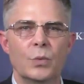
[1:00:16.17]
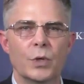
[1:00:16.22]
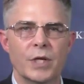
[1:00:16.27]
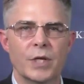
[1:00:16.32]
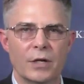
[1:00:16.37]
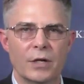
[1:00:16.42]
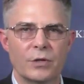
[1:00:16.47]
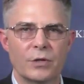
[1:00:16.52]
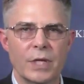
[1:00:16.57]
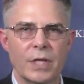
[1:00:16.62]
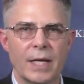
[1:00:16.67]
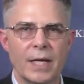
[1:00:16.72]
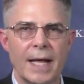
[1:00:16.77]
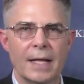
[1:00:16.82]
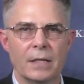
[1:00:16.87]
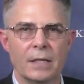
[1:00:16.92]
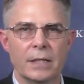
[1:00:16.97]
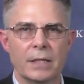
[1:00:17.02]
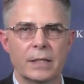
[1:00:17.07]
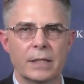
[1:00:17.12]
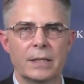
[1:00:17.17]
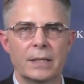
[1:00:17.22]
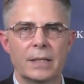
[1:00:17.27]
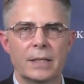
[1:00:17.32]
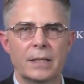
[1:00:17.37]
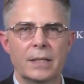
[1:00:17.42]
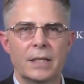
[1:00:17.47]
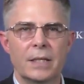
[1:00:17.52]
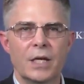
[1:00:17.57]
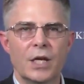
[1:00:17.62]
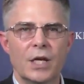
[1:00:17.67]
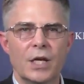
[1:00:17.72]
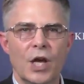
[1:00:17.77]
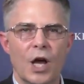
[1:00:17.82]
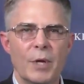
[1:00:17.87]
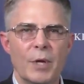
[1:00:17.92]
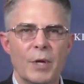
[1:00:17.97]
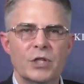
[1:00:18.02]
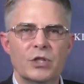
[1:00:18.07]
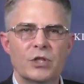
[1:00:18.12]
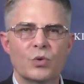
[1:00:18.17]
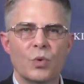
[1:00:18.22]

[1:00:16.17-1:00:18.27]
with Dr. Ethan Allen. Amidst